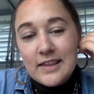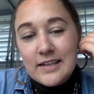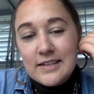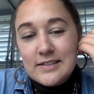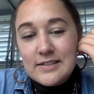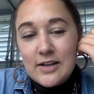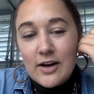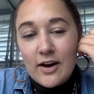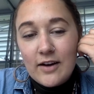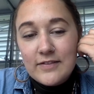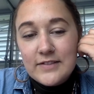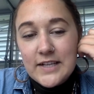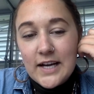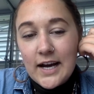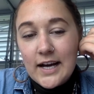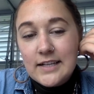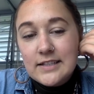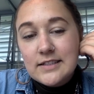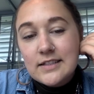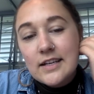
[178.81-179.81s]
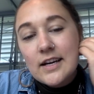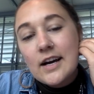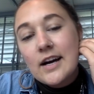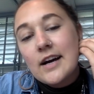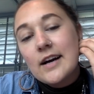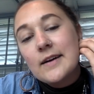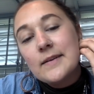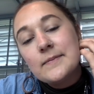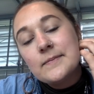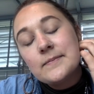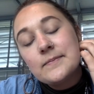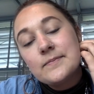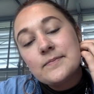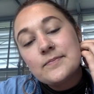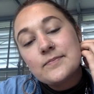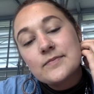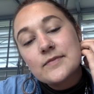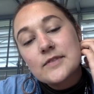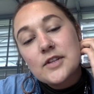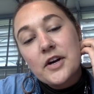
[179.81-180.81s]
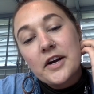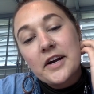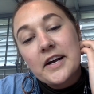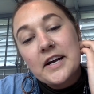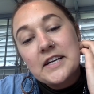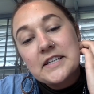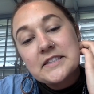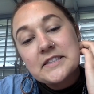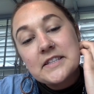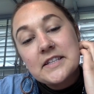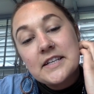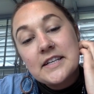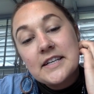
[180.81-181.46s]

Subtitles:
this off task. Sorry guys.